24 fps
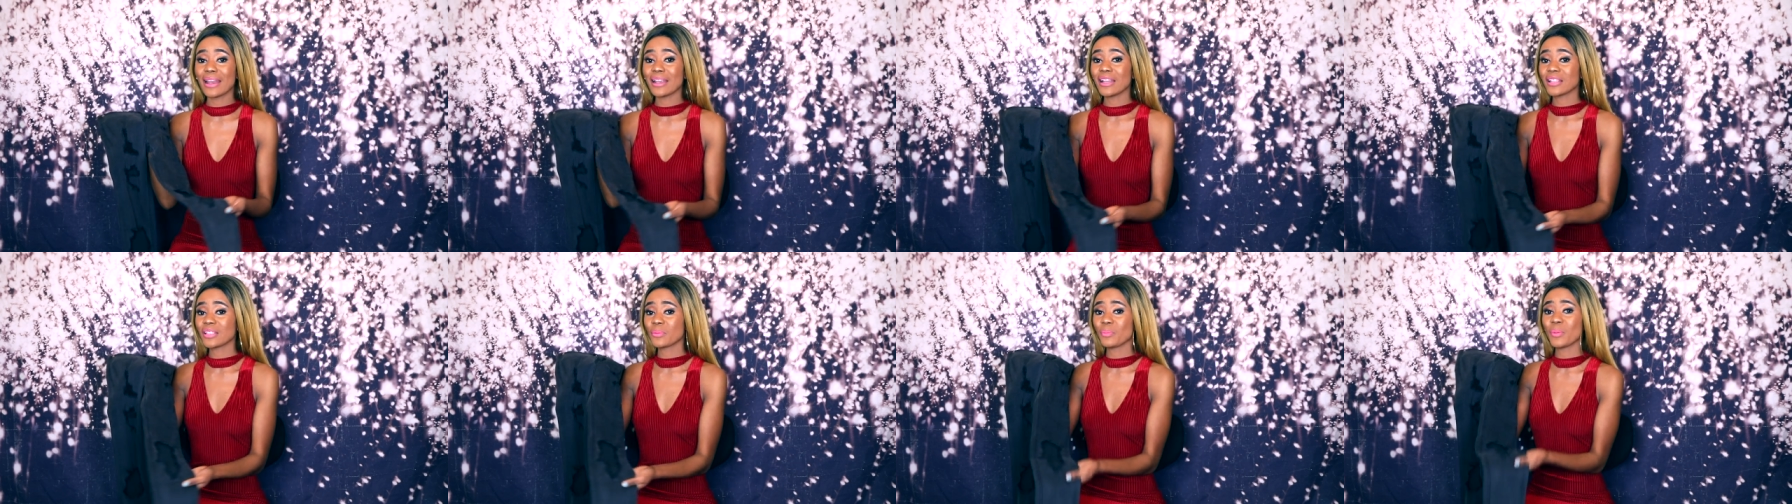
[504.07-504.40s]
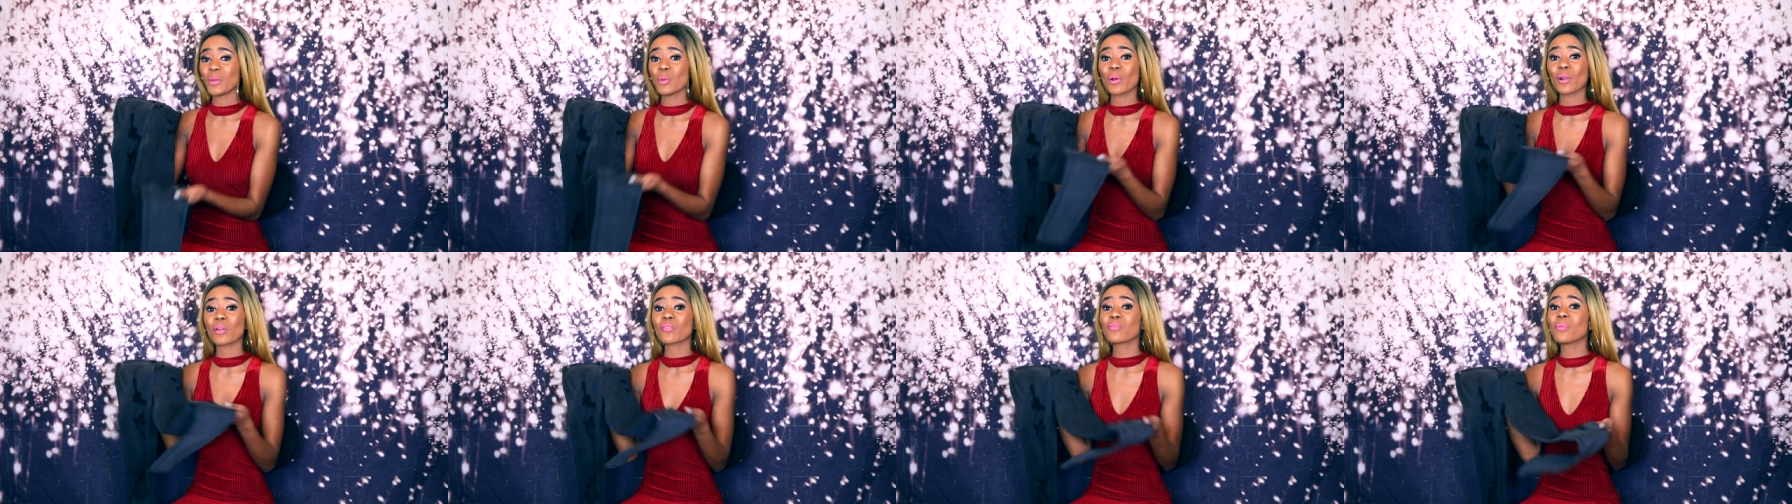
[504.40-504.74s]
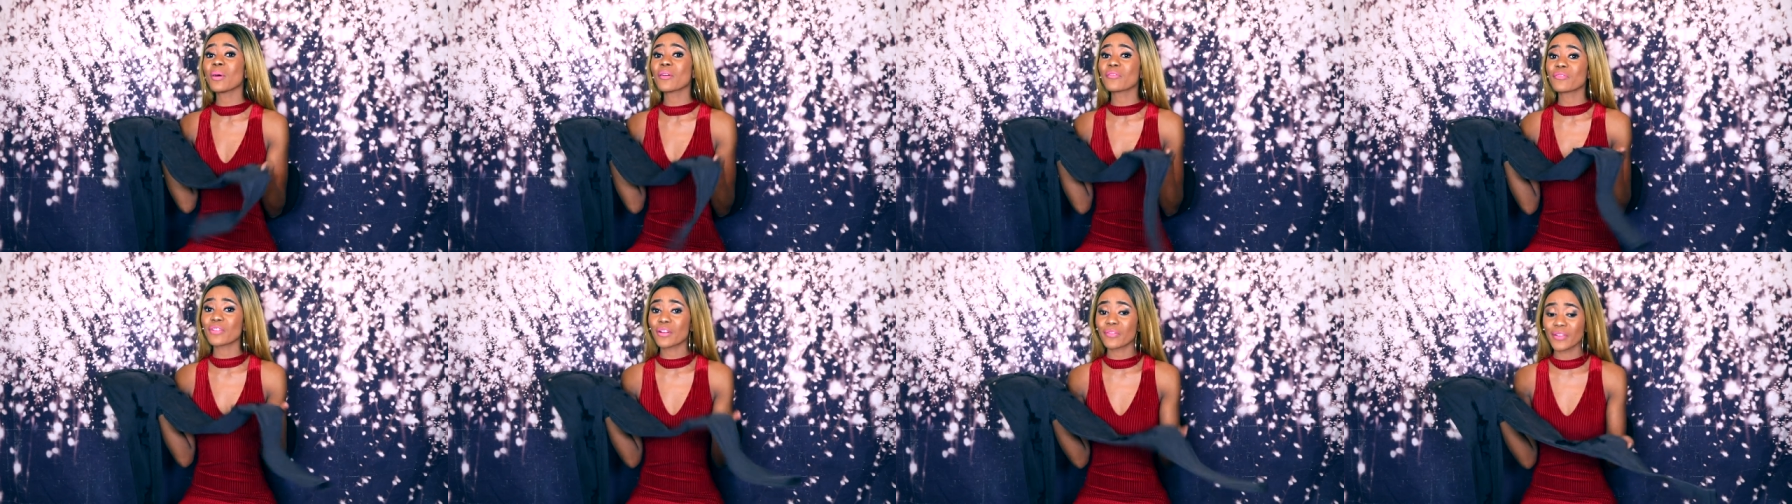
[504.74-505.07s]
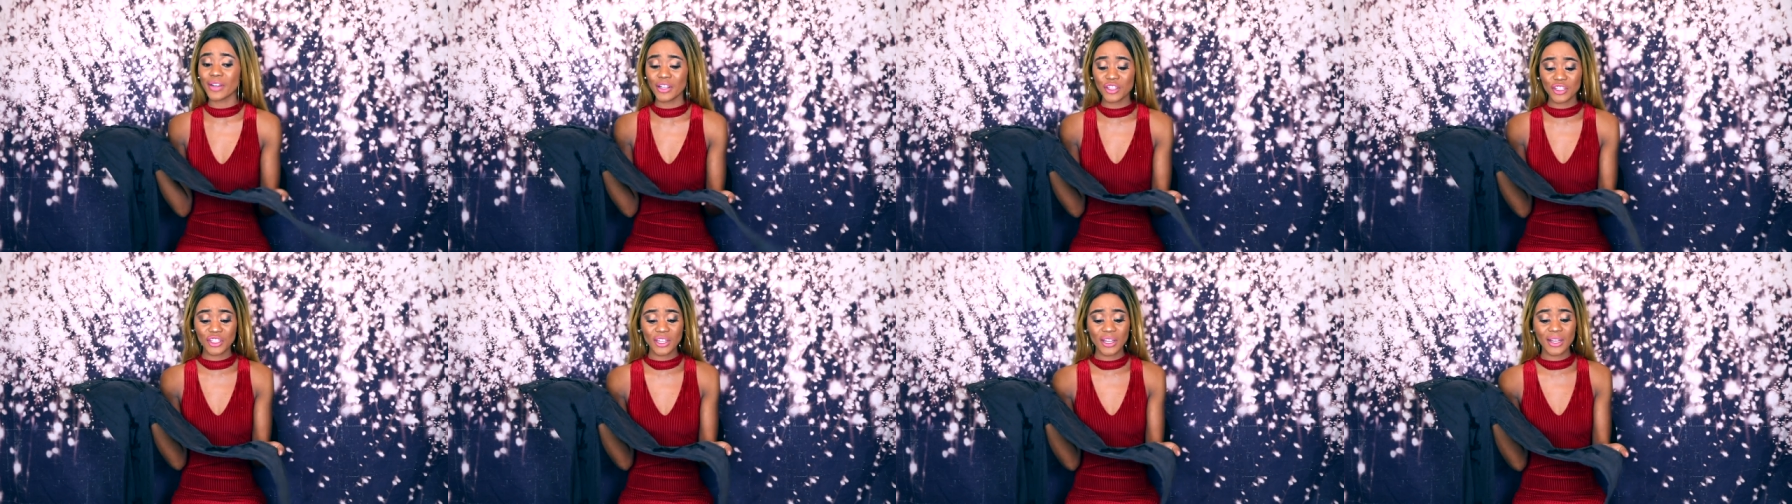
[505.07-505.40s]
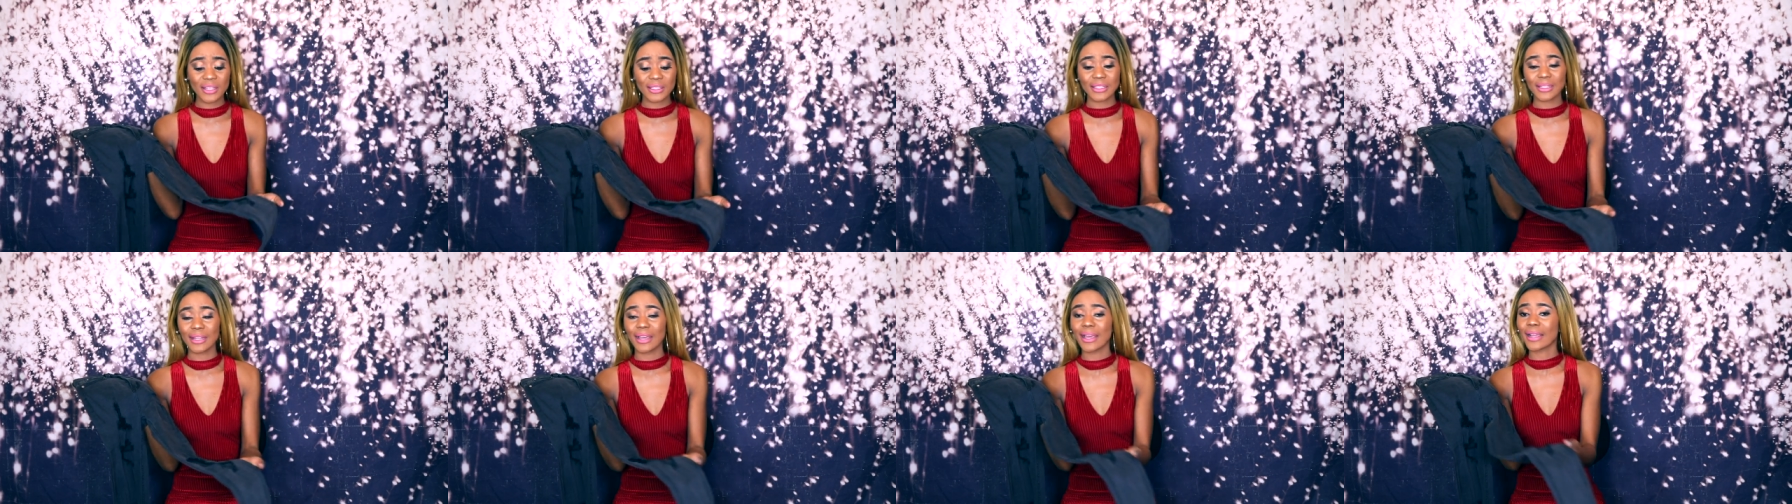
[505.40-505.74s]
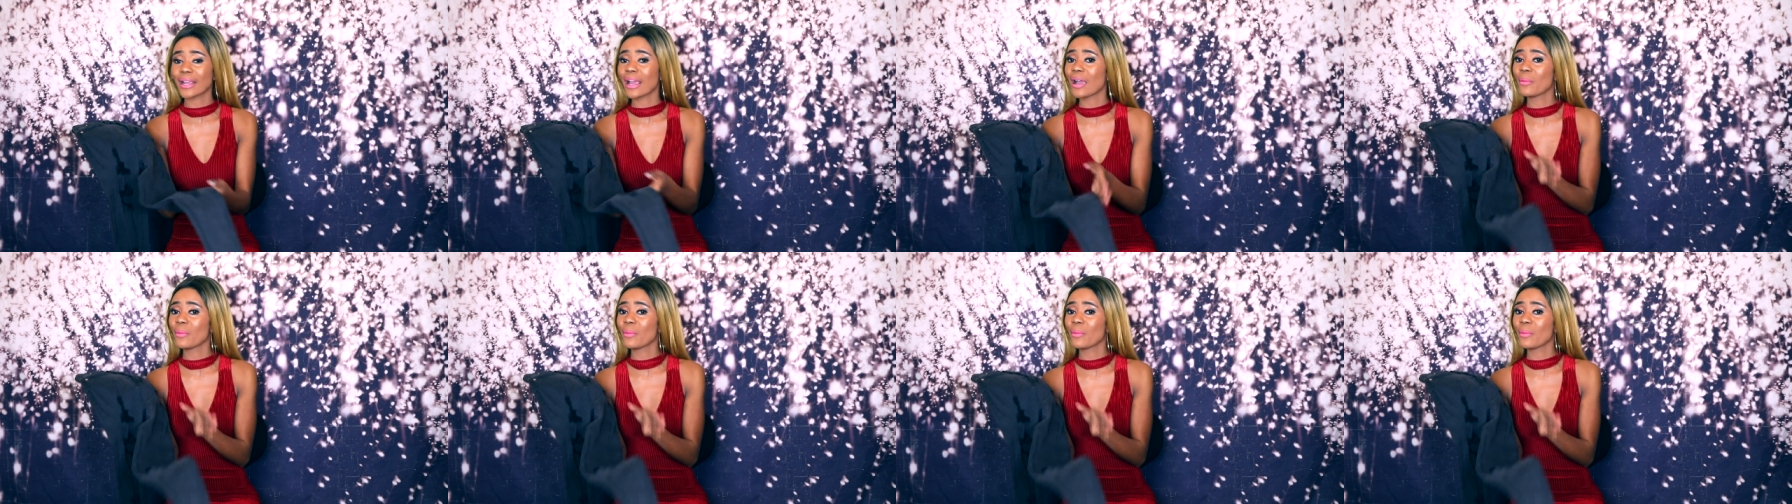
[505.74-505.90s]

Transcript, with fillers: It's been one of my favorite jeans. Like,